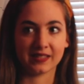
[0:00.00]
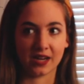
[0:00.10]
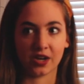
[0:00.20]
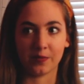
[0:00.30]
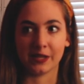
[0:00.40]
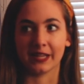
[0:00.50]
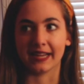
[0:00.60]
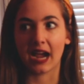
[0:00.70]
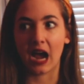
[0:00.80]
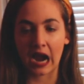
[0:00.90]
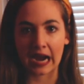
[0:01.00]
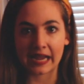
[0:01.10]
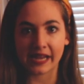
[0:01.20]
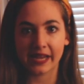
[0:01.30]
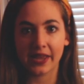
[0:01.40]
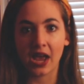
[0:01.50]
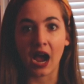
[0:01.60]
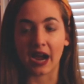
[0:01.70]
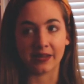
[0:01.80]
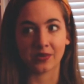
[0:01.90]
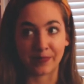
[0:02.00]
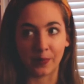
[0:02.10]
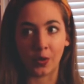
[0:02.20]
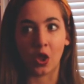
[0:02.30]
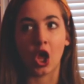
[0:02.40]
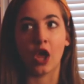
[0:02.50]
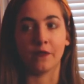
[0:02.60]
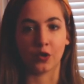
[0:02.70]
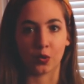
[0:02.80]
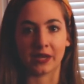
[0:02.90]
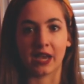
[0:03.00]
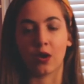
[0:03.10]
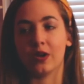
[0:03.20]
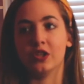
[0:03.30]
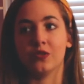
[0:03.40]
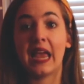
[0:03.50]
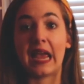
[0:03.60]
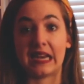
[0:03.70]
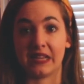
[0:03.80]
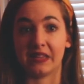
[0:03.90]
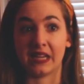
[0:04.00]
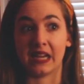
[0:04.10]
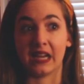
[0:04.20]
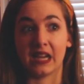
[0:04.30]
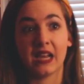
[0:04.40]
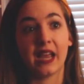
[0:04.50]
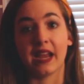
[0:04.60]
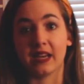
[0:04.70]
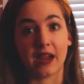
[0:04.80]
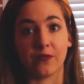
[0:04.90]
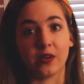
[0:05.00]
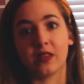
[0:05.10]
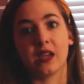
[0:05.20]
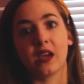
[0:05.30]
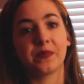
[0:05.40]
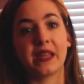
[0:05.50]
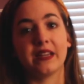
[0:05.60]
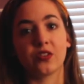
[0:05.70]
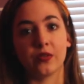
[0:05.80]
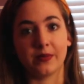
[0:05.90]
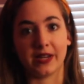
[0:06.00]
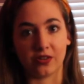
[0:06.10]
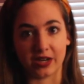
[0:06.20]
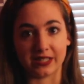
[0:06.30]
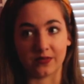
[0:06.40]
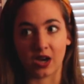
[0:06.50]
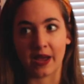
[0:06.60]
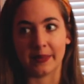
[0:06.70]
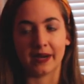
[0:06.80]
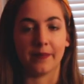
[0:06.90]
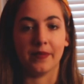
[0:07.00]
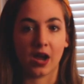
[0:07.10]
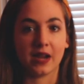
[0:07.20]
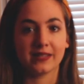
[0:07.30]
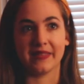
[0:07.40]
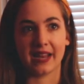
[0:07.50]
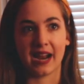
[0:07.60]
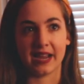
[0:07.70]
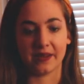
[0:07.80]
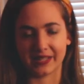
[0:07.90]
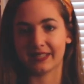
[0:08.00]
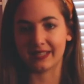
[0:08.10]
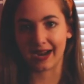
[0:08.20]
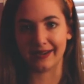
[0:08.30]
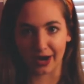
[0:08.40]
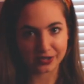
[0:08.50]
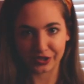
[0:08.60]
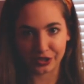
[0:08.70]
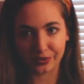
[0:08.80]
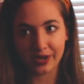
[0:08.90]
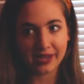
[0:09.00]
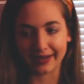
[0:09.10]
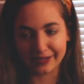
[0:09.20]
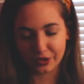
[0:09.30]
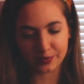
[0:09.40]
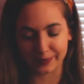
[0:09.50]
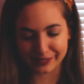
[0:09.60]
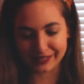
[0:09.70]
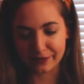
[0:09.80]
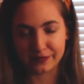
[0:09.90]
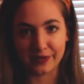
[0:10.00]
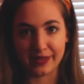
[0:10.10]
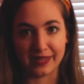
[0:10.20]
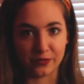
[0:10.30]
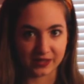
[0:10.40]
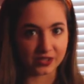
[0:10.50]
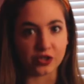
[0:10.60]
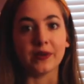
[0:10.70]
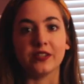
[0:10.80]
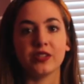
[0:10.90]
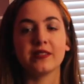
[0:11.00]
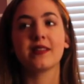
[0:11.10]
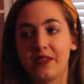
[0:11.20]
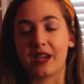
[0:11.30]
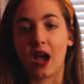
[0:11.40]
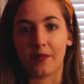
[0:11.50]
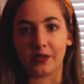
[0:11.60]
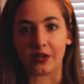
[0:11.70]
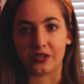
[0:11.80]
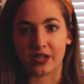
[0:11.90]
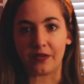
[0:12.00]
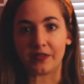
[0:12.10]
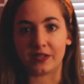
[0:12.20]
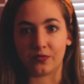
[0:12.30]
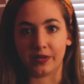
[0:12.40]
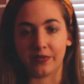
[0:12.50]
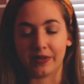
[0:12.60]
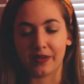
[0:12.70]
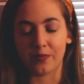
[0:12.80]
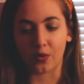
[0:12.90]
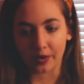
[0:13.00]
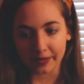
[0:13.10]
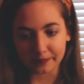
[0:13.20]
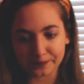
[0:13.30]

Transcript: scared me. I am capable of going out and doing anything and everything, and it's only by the grace of God that I'm not, that I decide not to, and I don't put myself in those situations. I think humbling yourself is really important.